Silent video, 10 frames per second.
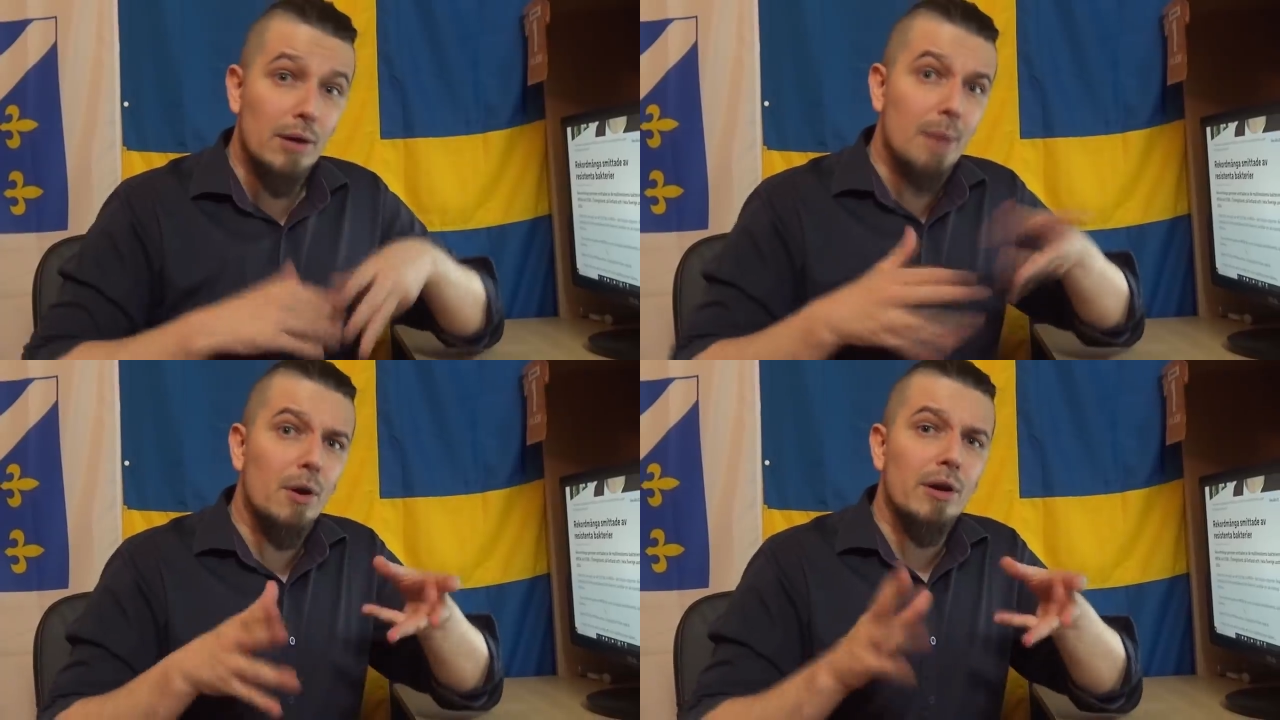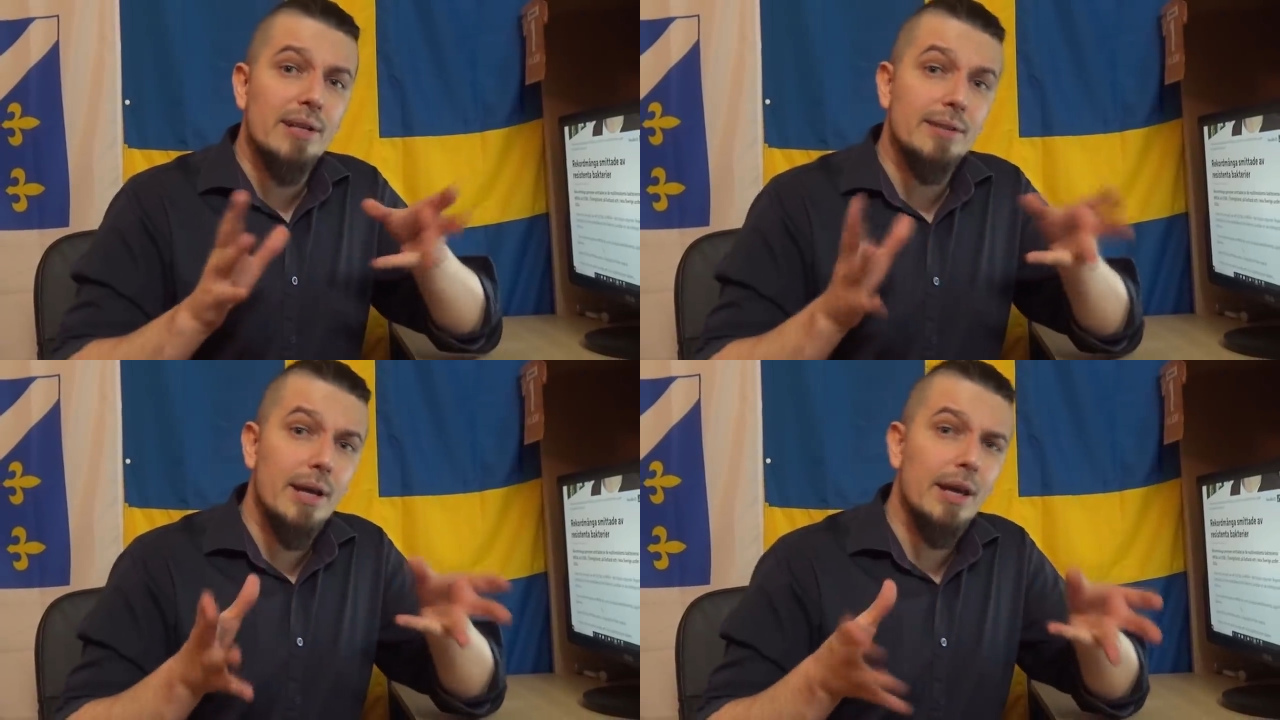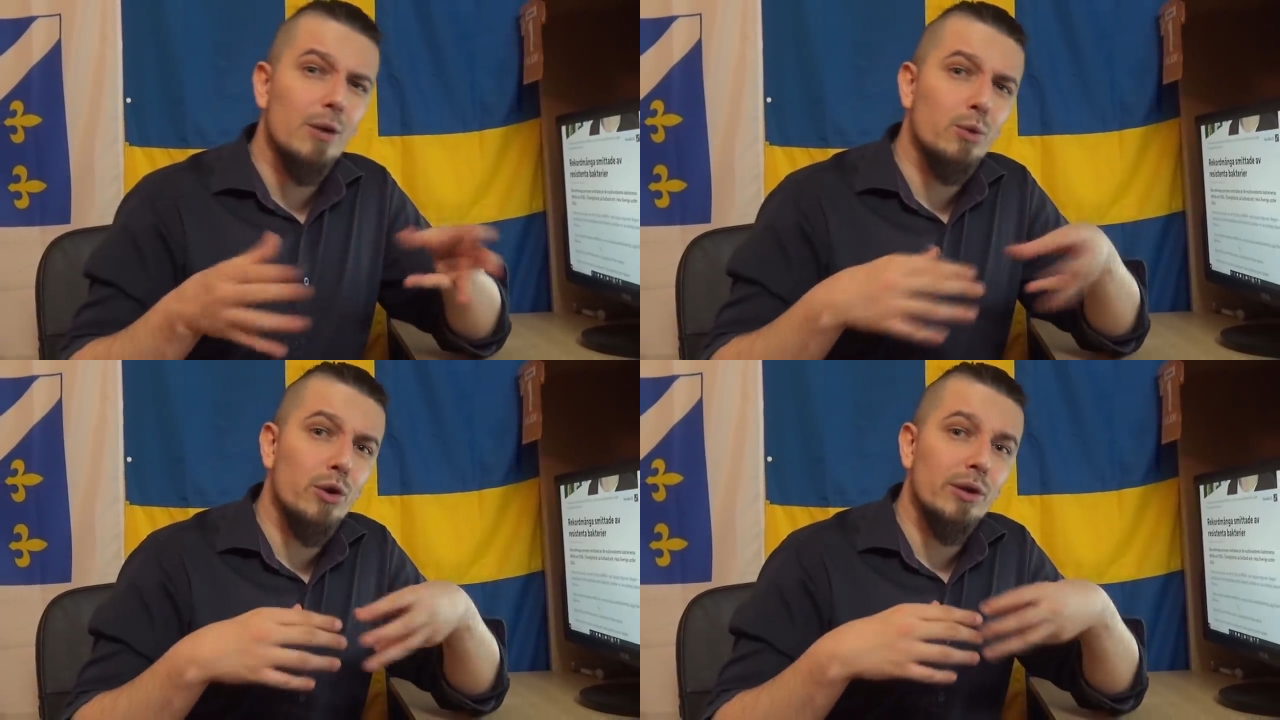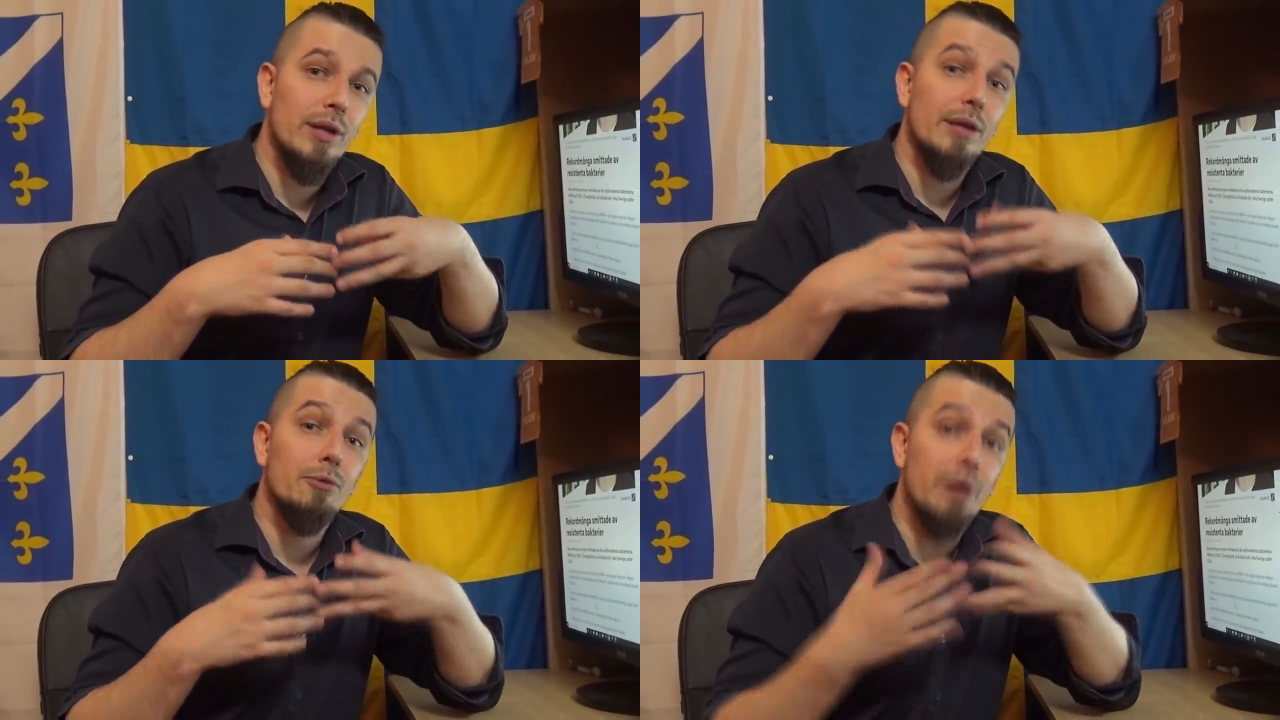MRSA work
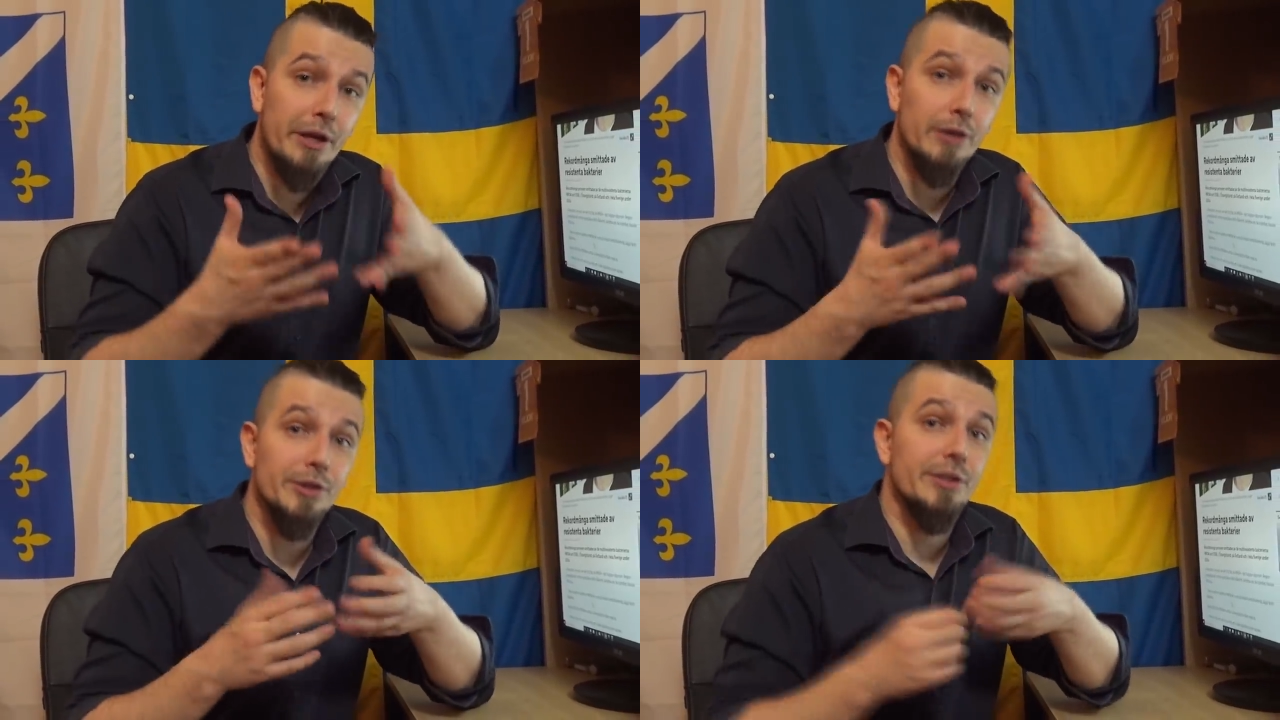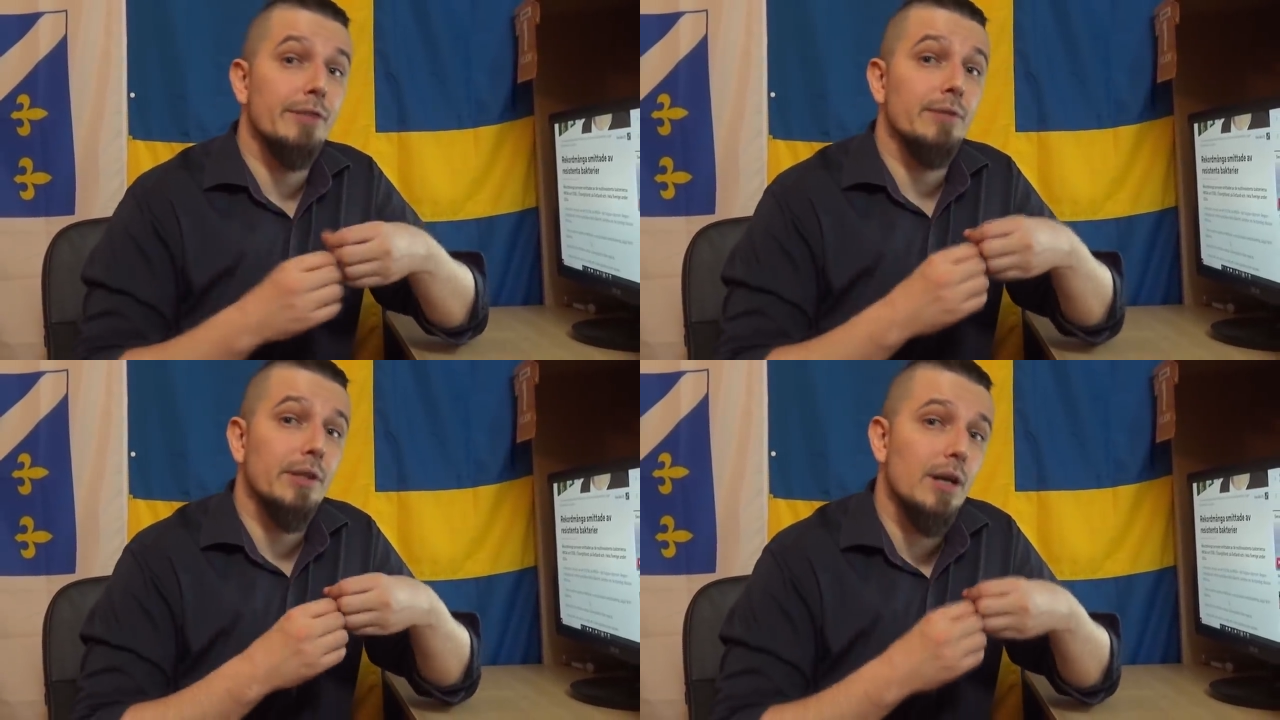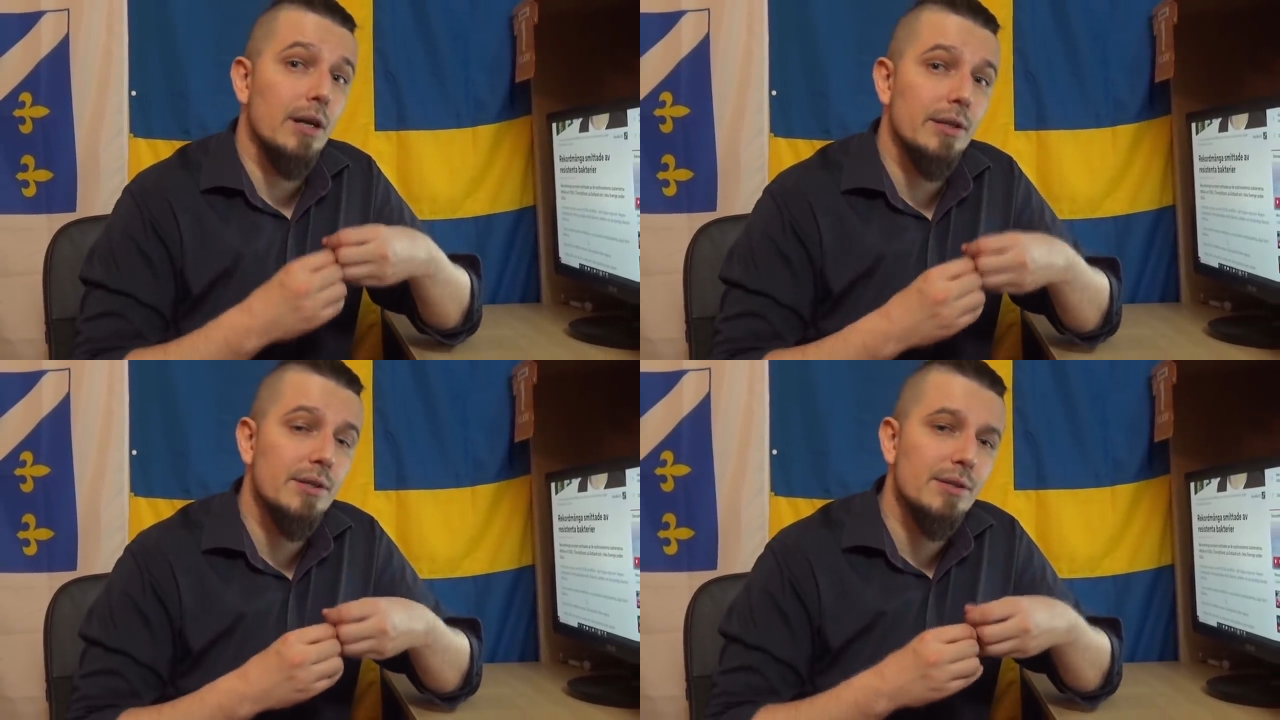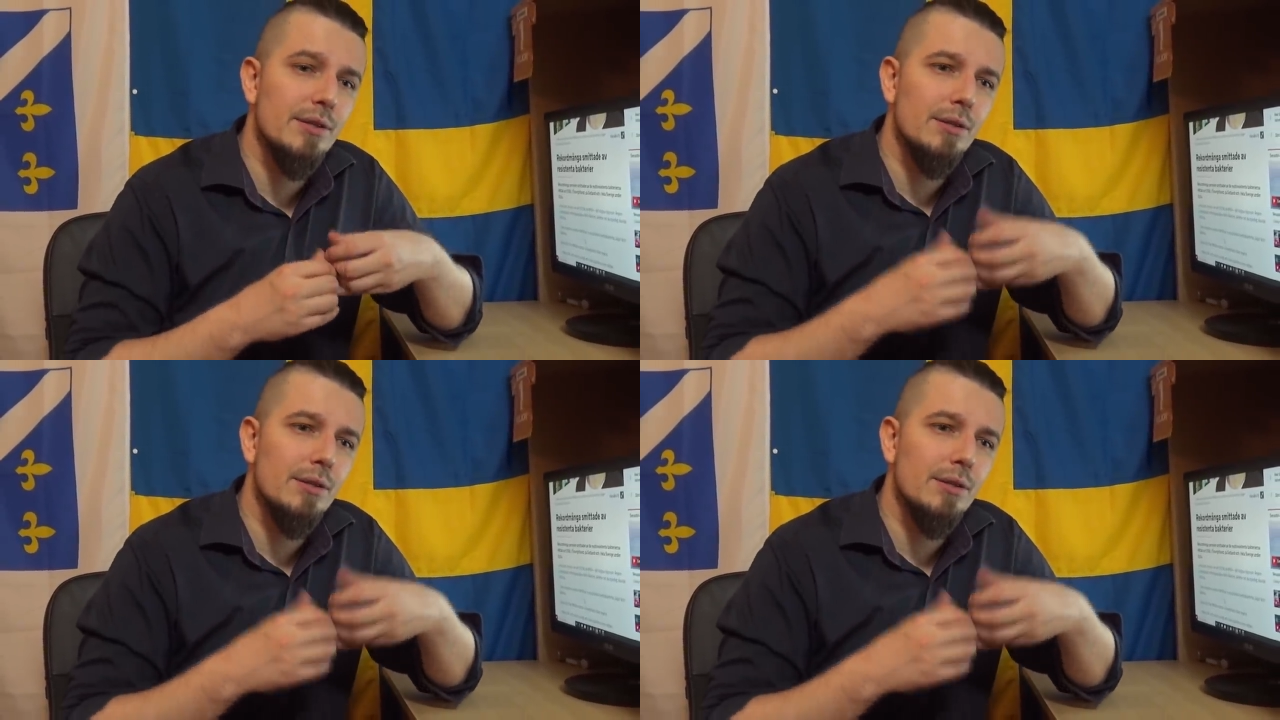like regular staphylococcus,